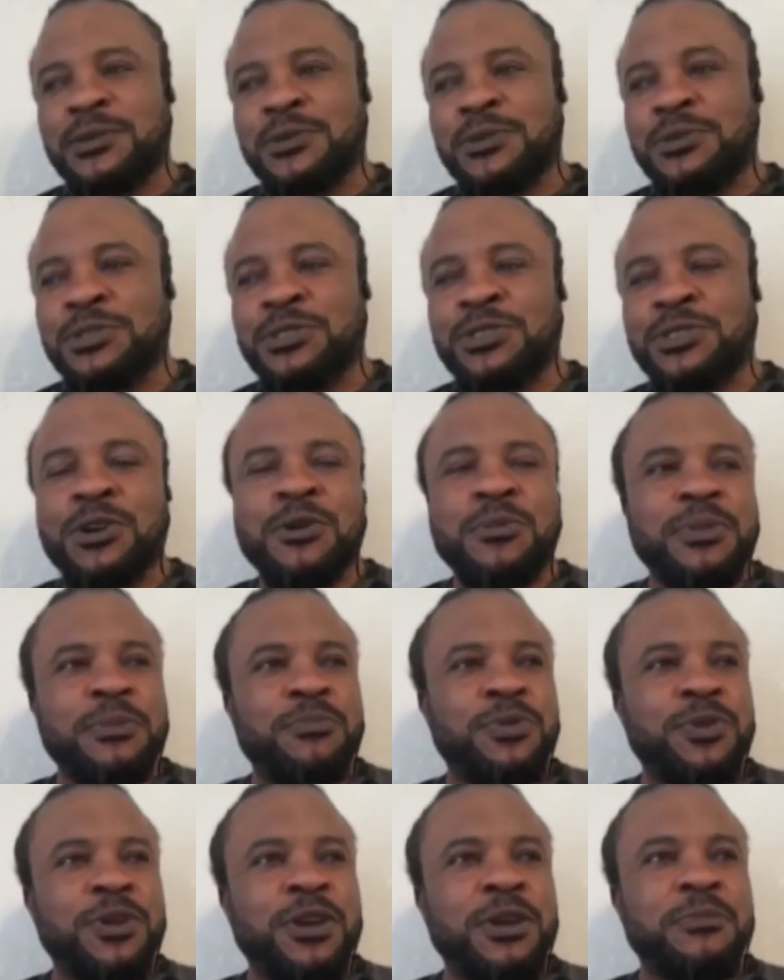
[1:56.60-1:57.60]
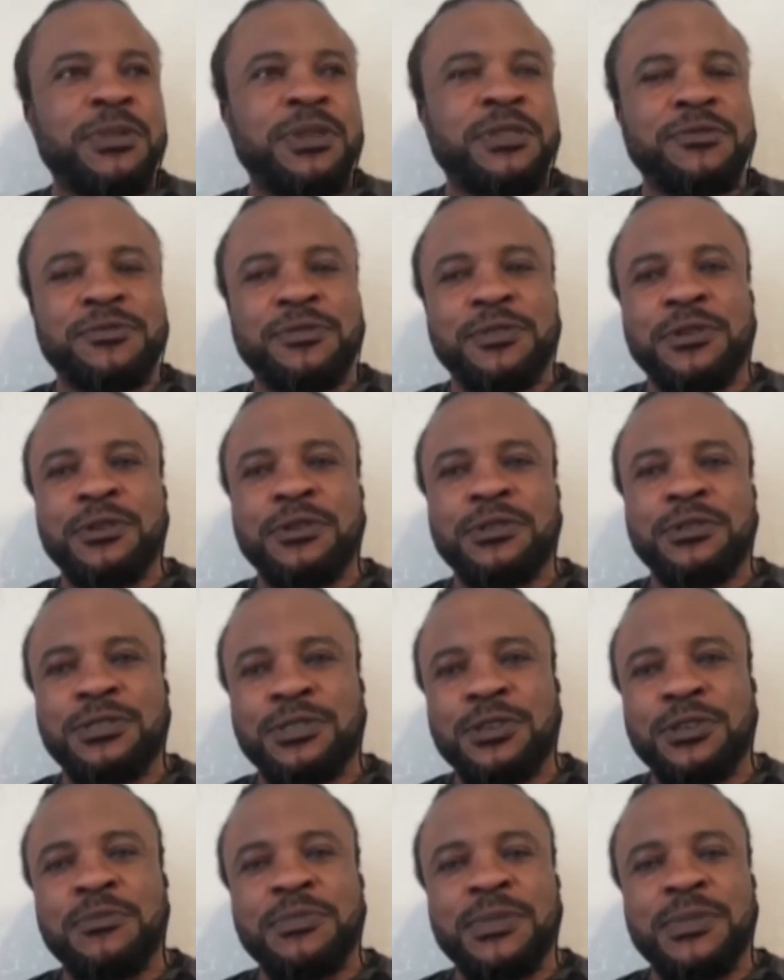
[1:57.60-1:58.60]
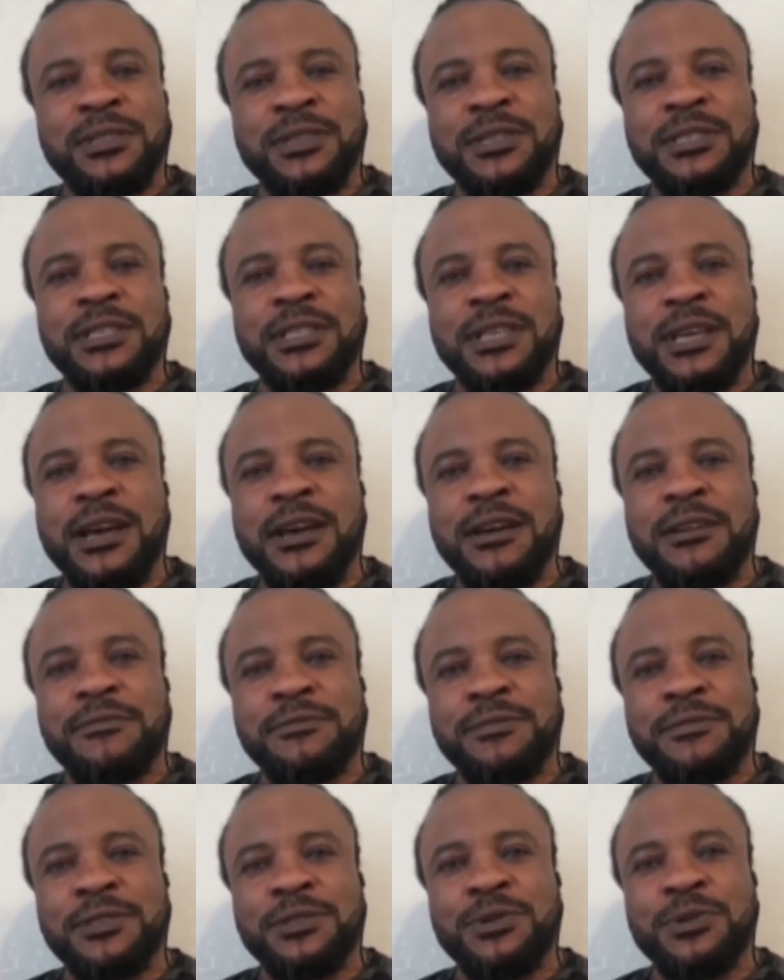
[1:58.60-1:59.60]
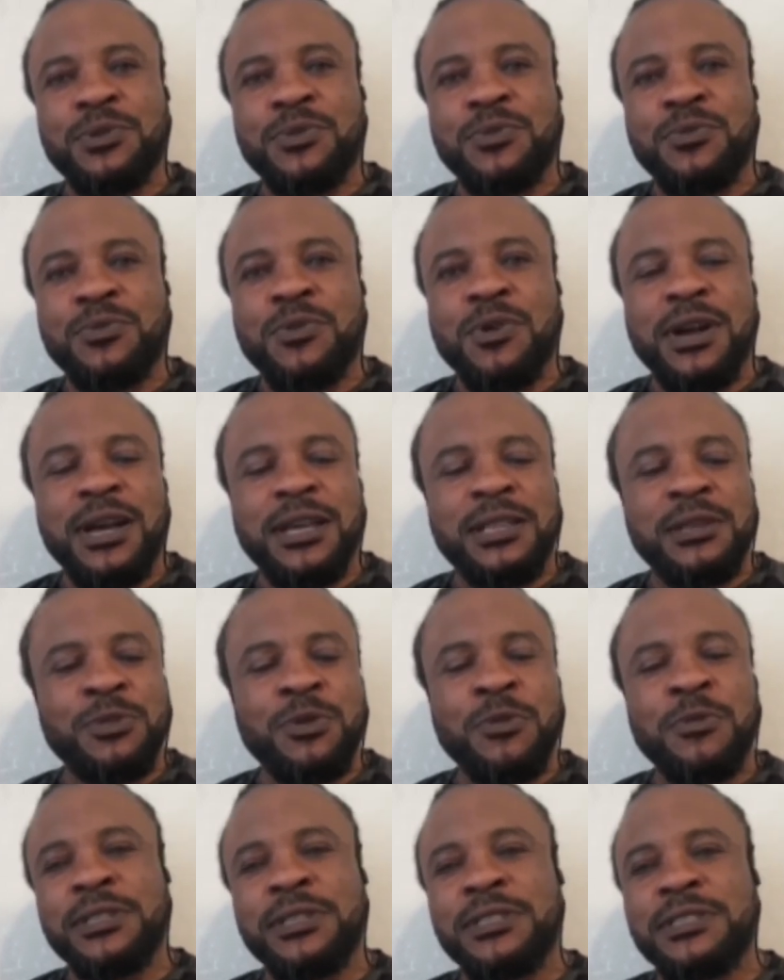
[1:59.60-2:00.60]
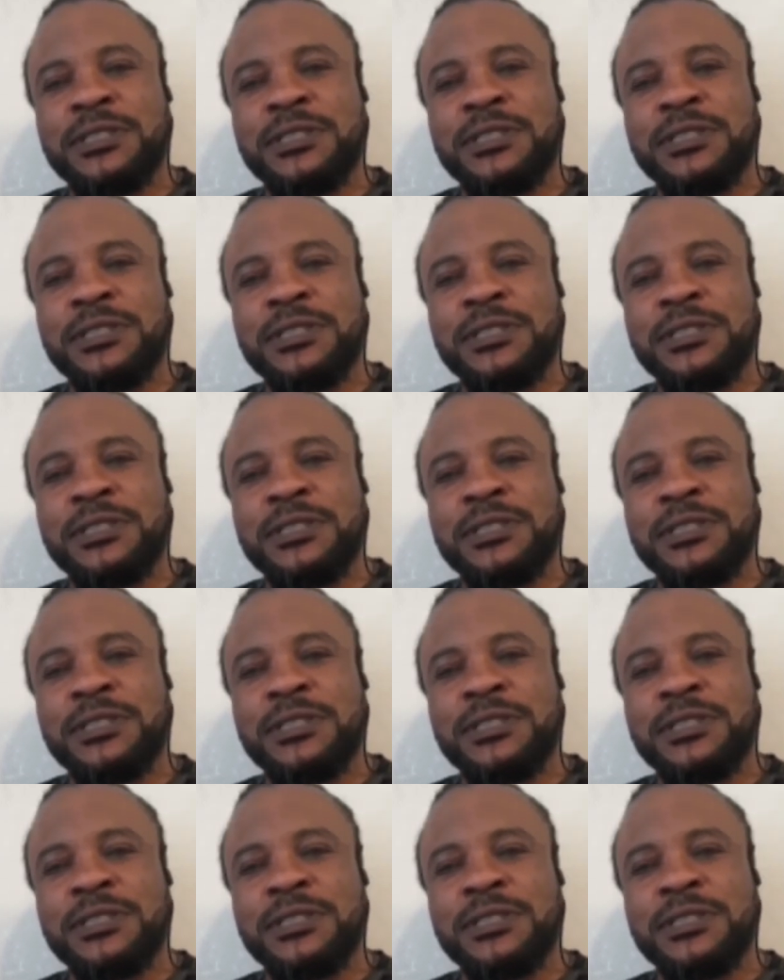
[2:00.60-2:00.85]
job employment for some that doesn't have, you know, work at the moment.